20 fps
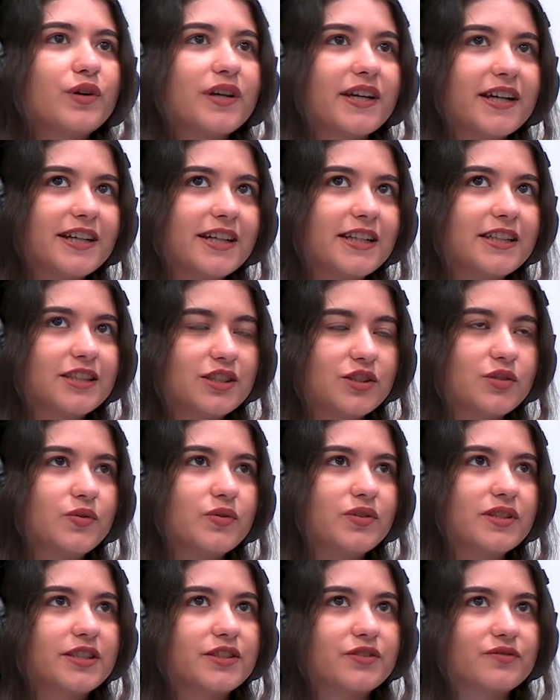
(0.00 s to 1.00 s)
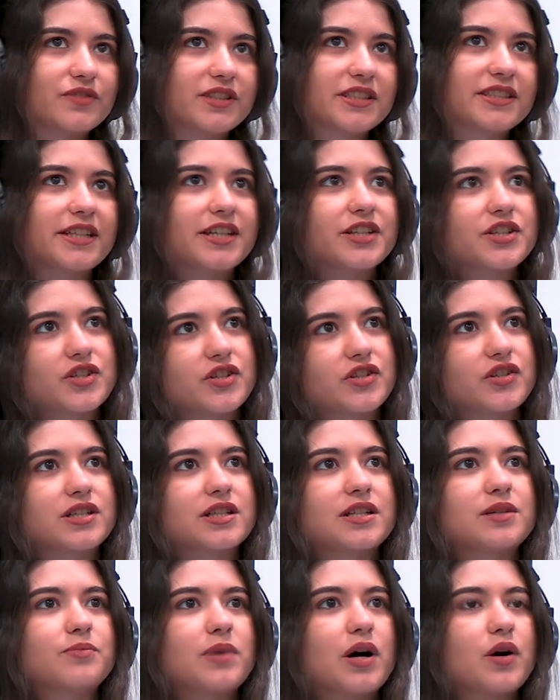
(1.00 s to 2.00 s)
we get into the conversation
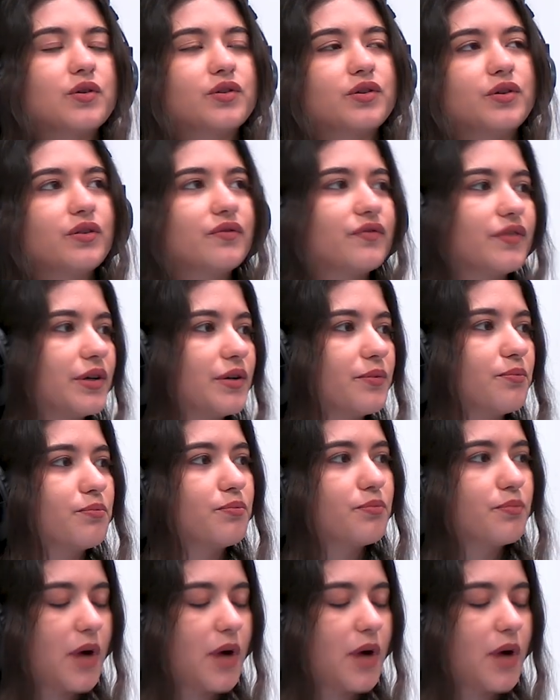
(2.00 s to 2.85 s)
and about all of the